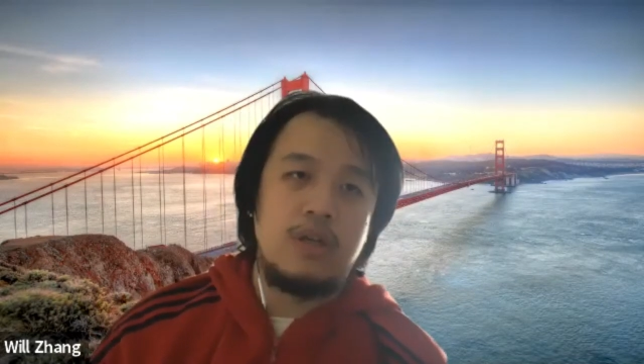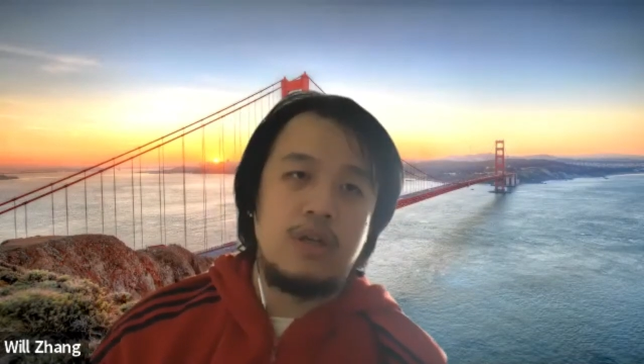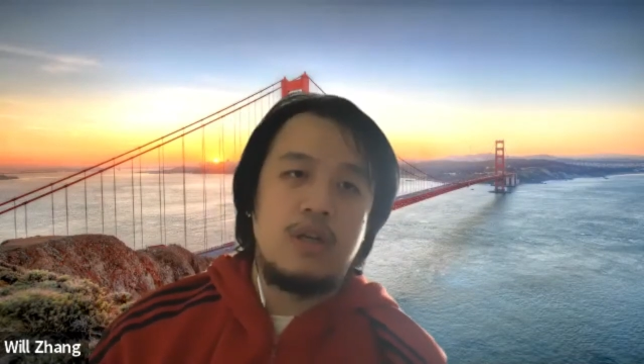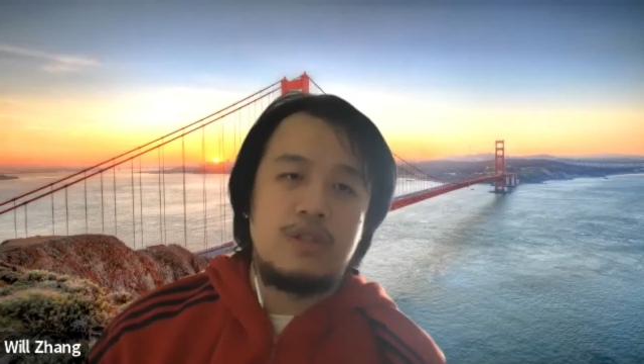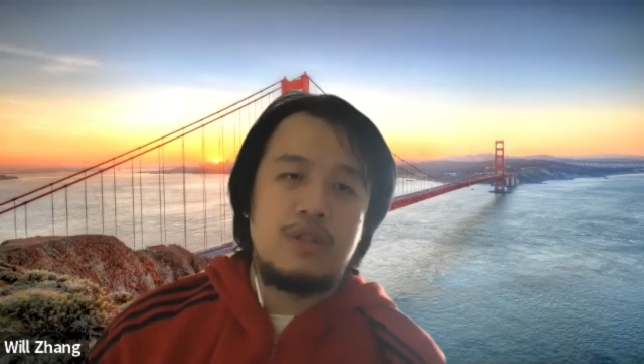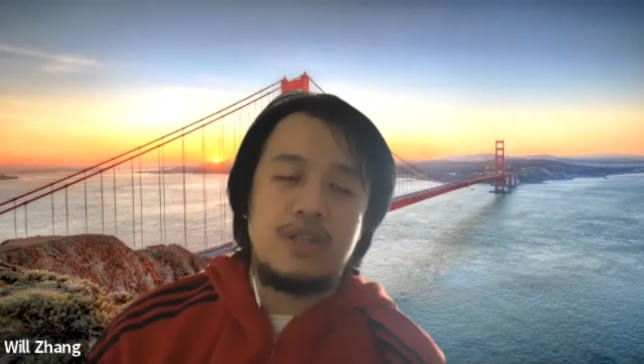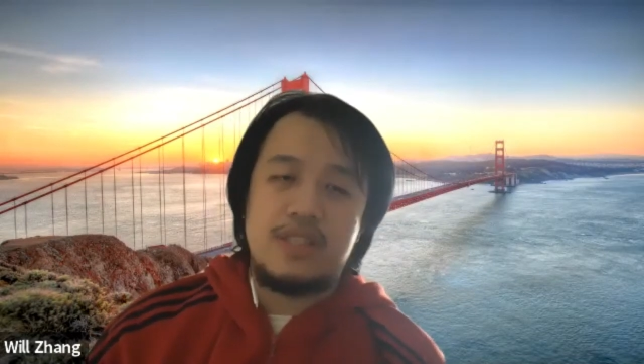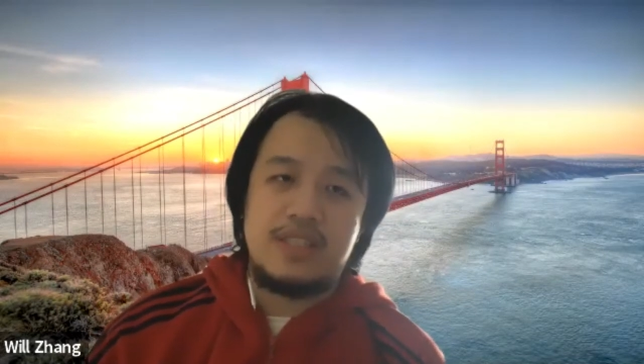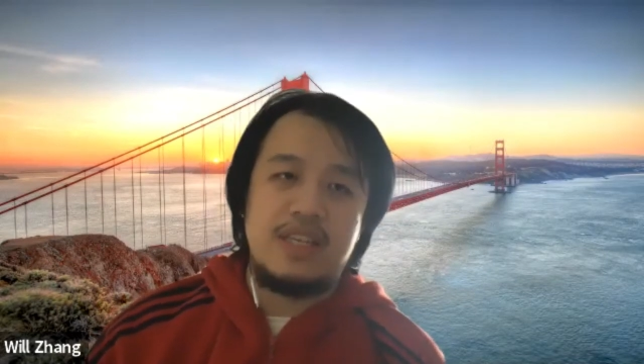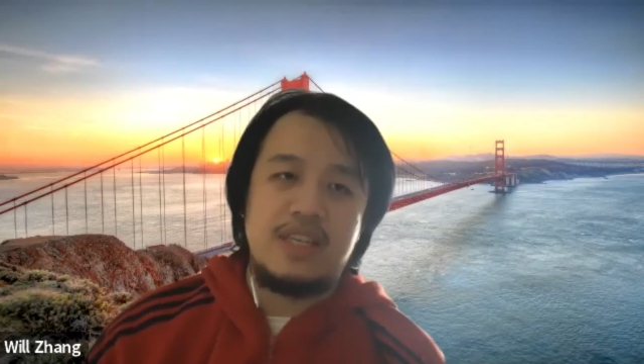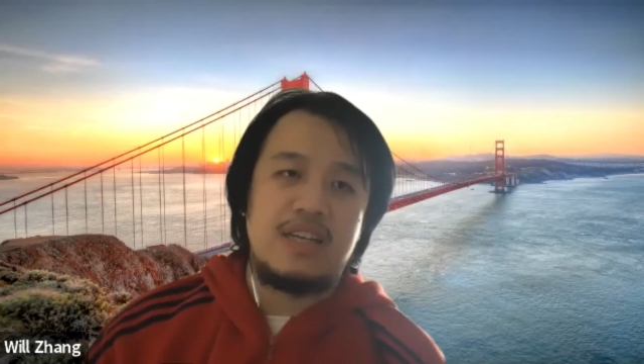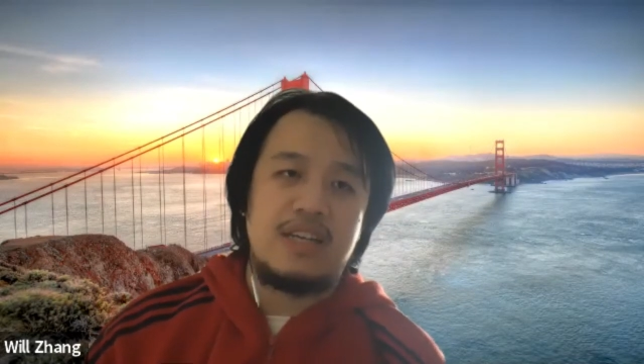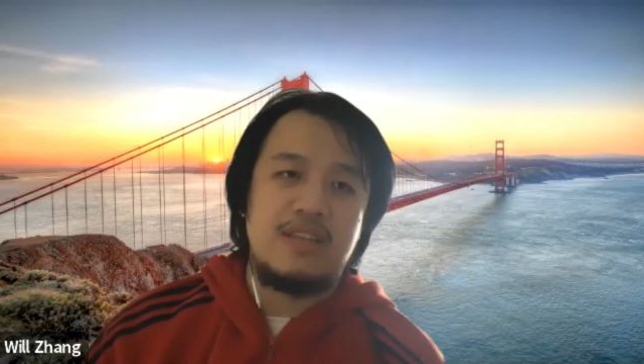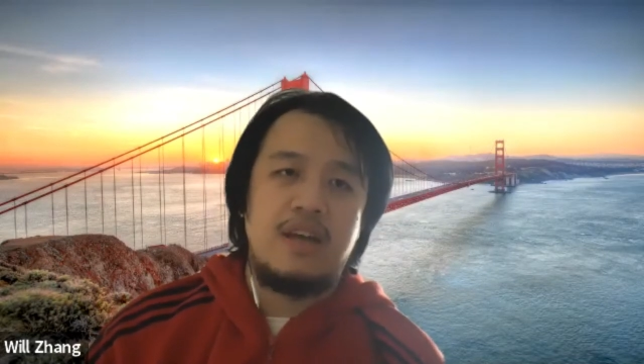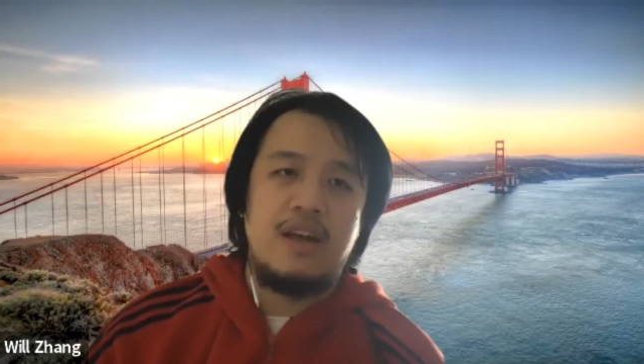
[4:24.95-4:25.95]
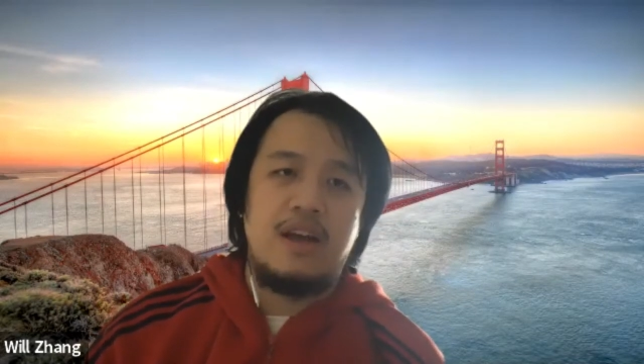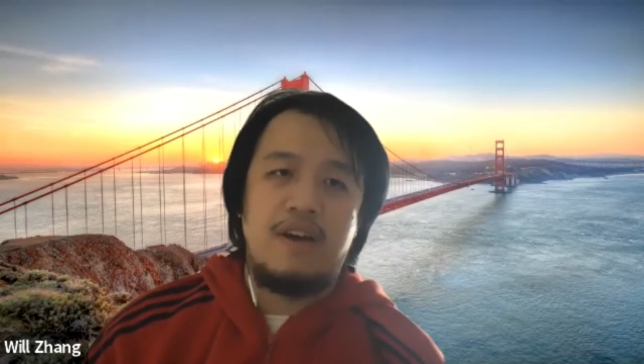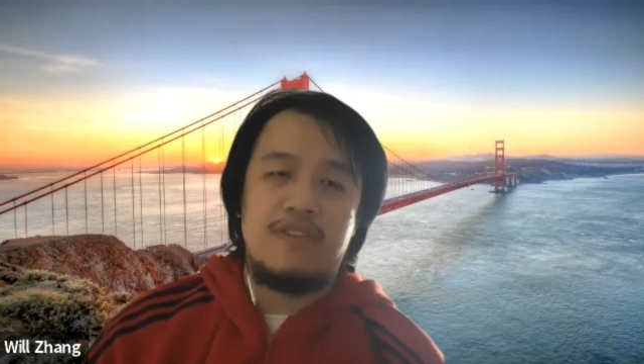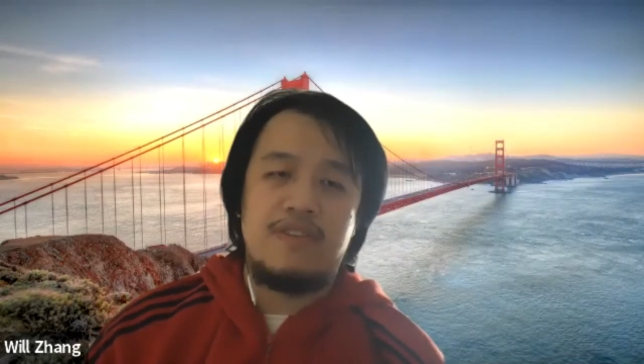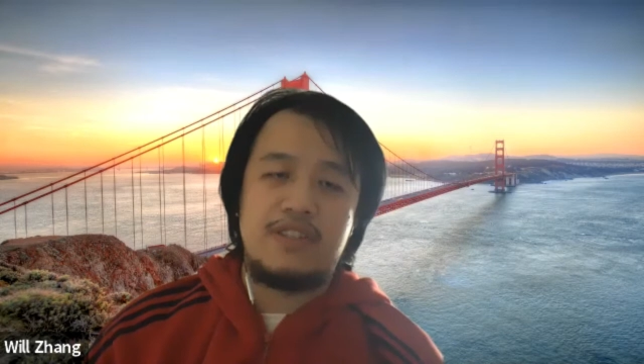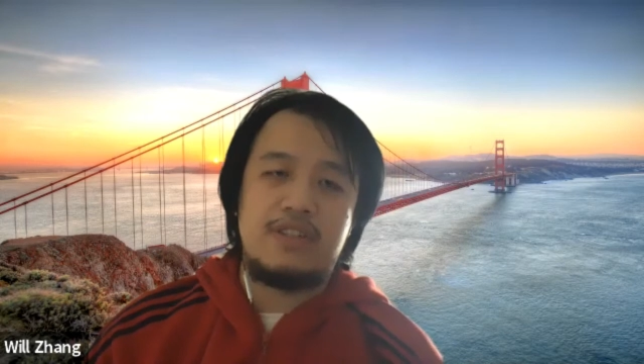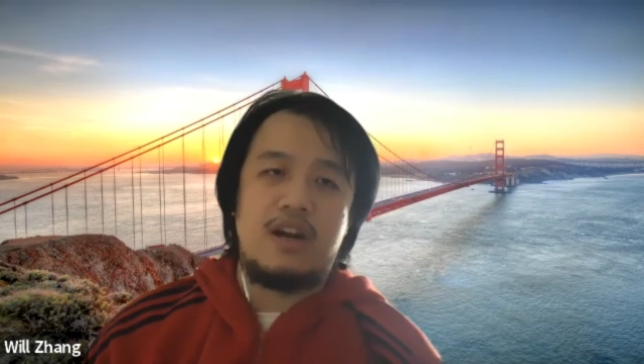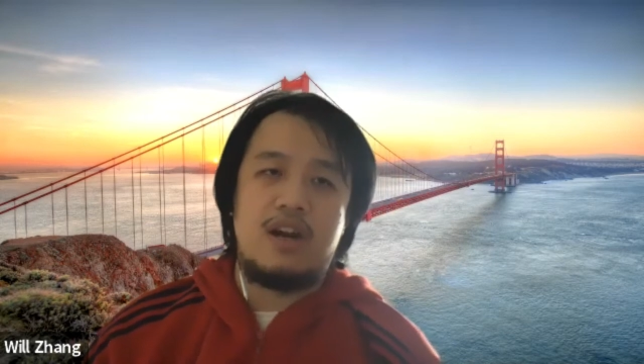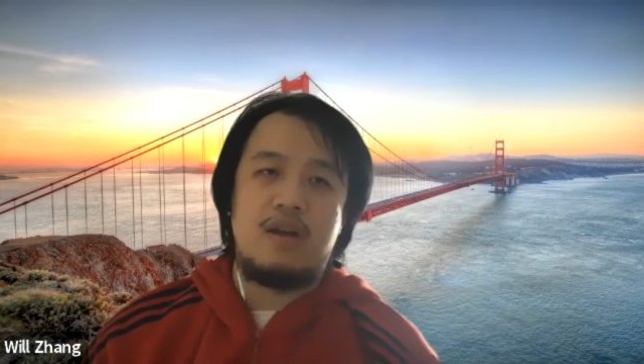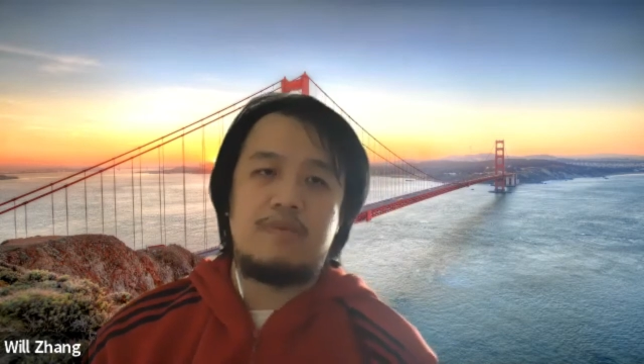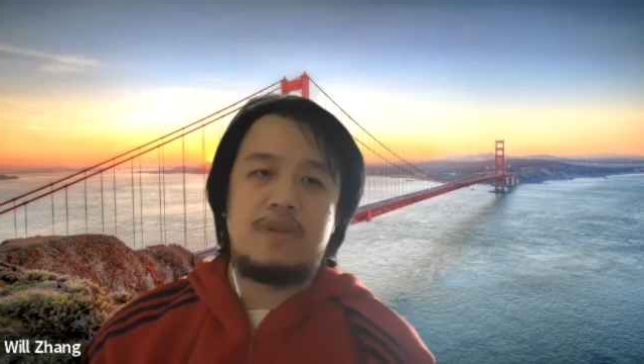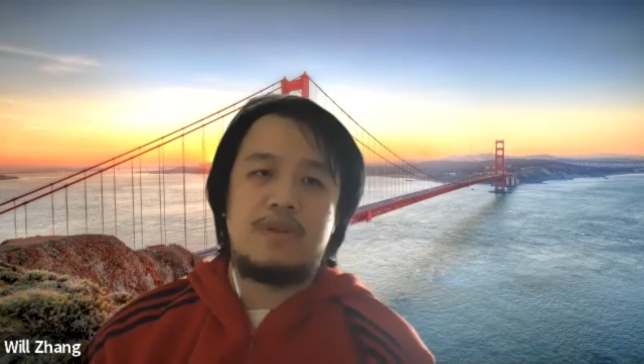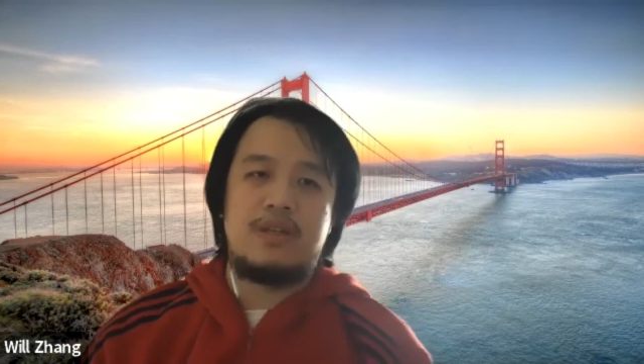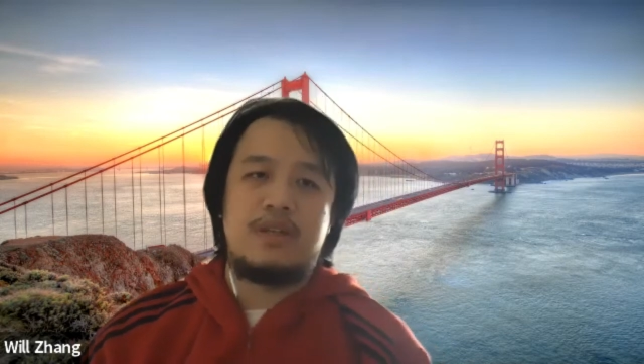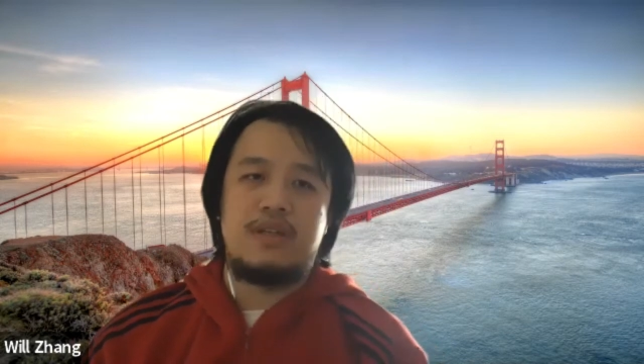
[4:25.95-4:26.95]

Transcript: to the success of a startup.